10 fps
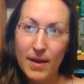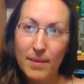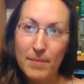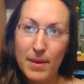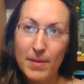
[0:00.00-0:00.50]

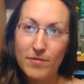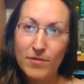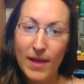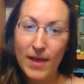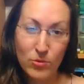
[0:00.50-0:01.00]
maybe after
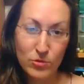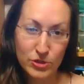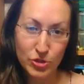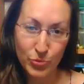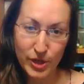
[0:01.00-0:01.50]
the How Old Is
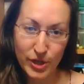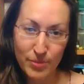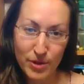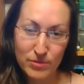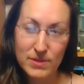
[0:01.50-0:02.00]
Your Reader
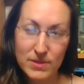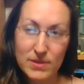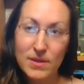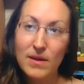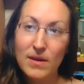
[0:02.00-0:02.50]
post,
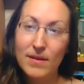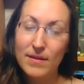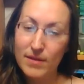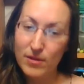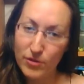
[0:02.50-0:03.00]

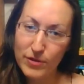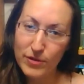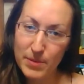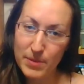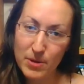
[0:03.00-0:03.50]
your
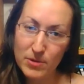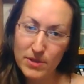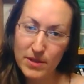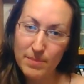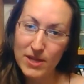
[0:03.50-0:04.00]
first big post
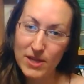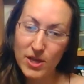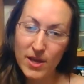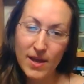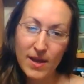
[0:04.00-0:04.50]
on the page.
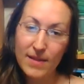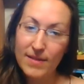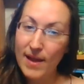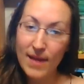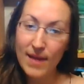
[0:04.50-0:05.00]

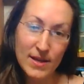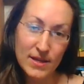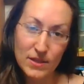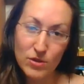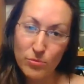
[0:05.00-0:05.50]
That tagging
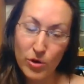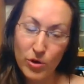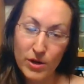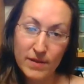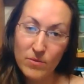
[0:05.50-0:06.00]
is so
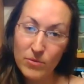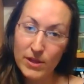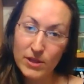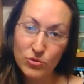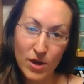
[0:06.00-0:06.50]
important because it
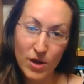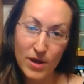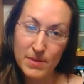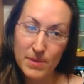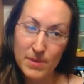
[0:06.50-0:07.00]
really
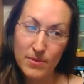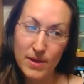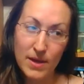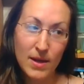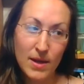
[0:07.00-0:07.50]
draws people
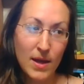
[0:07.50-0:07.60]
in.